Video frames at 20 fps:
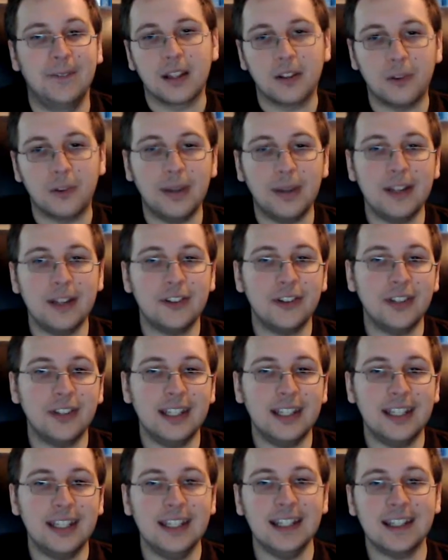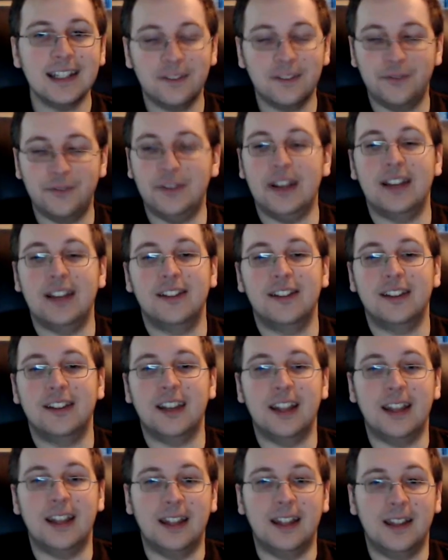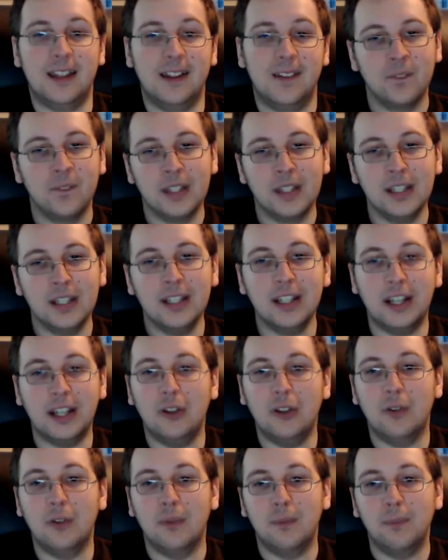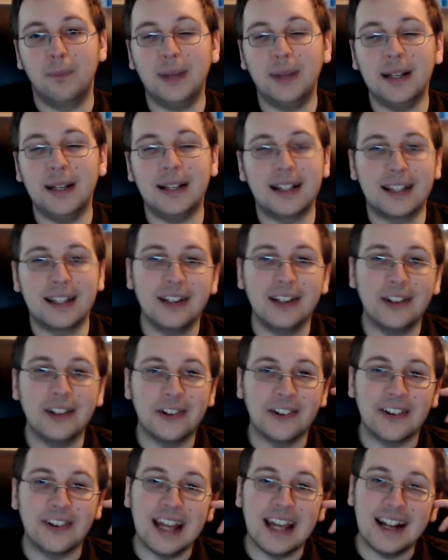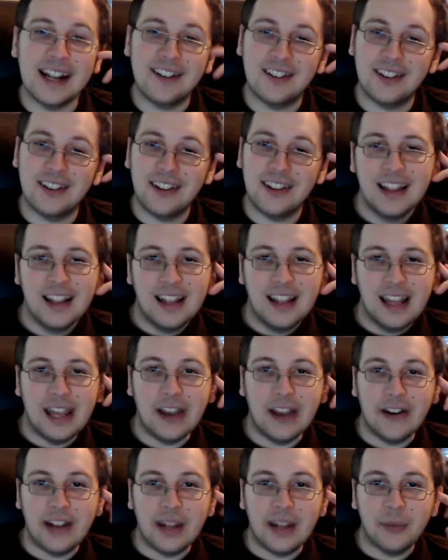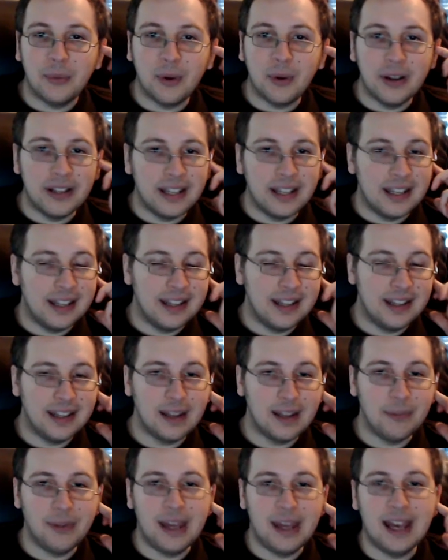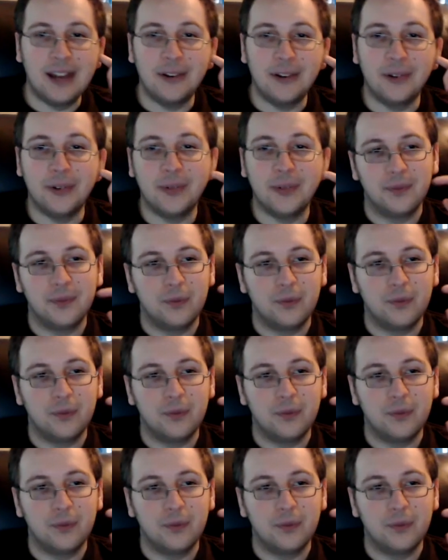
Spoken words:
So basically, he confessed to, being the killer, and that's how they won the battle.